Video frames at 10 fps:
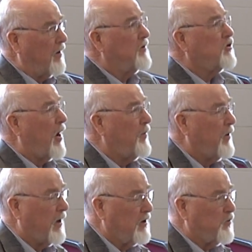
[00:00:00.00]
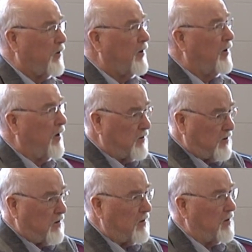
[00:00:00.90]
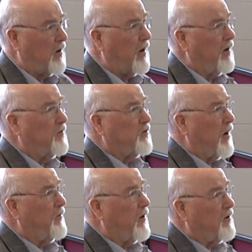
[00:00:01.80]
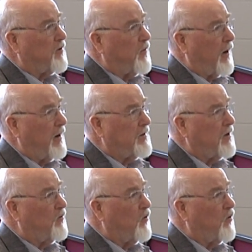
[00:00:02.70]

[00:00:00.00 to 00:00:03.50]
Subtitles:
Shopping experience, something pleasant,